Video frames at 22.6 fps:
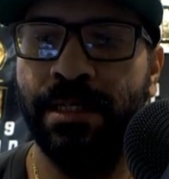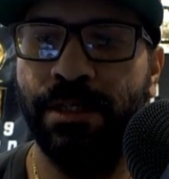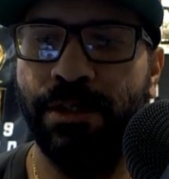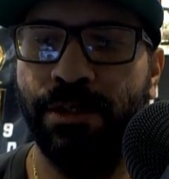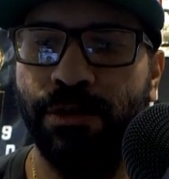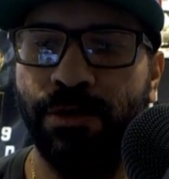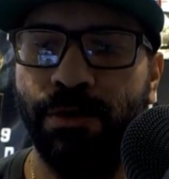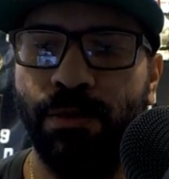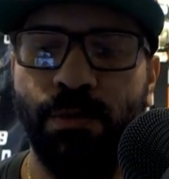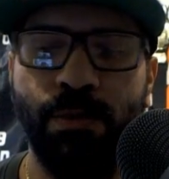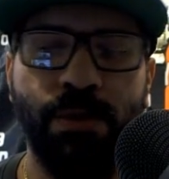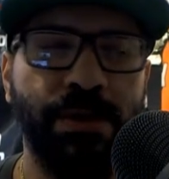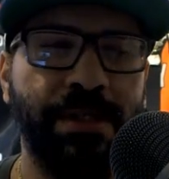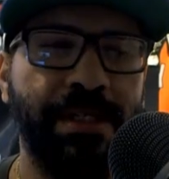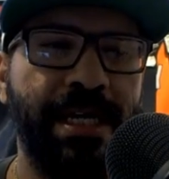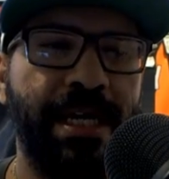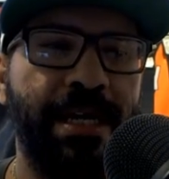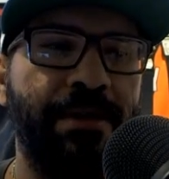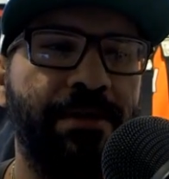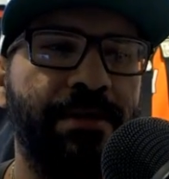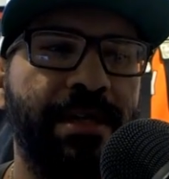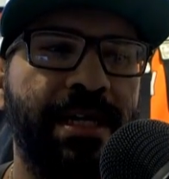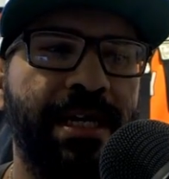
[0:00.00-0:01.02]
work
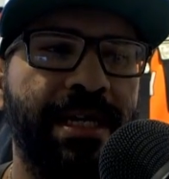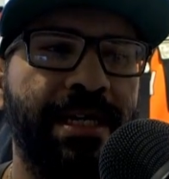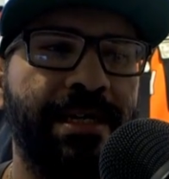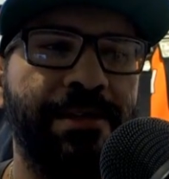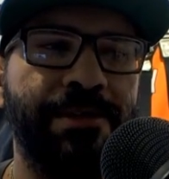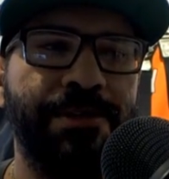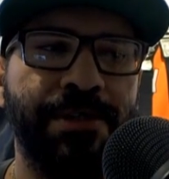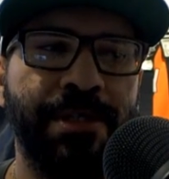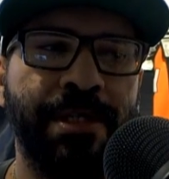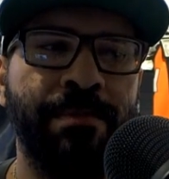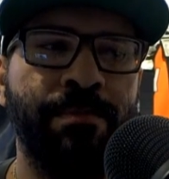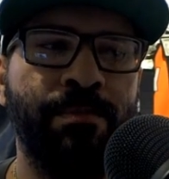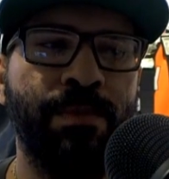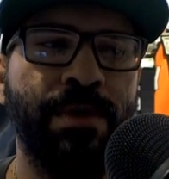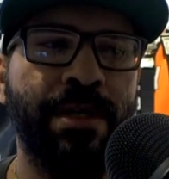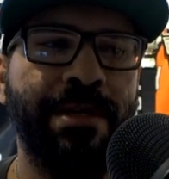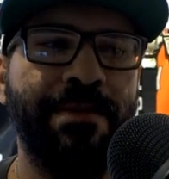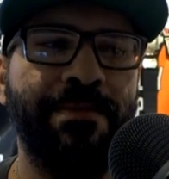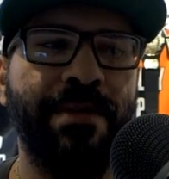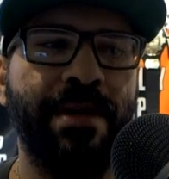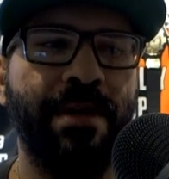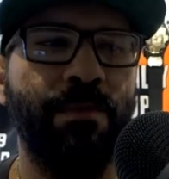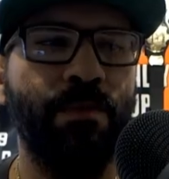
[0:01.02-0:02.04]
out at a gym
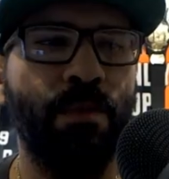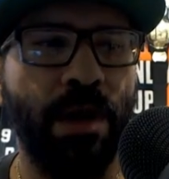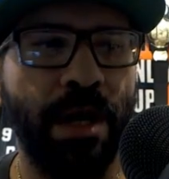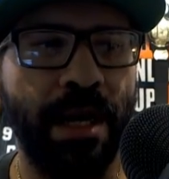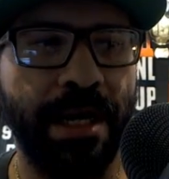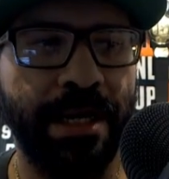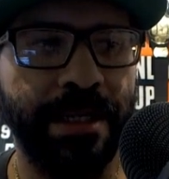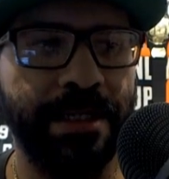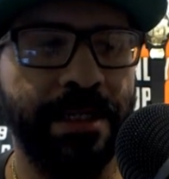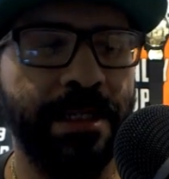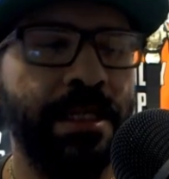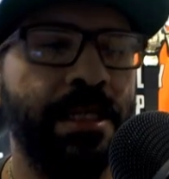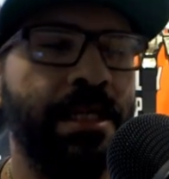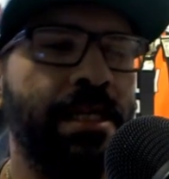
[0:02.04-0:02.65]
whenever I want,